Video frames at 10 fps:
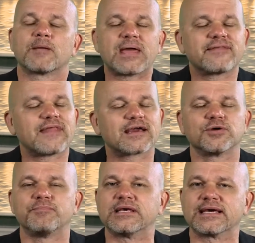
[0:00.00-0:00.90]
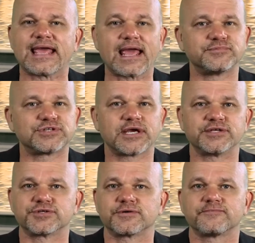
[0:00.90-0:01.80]
man, that could be a game
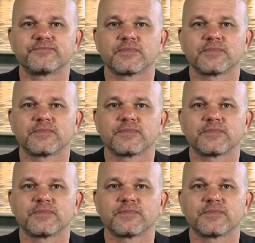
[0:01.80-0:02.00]
changer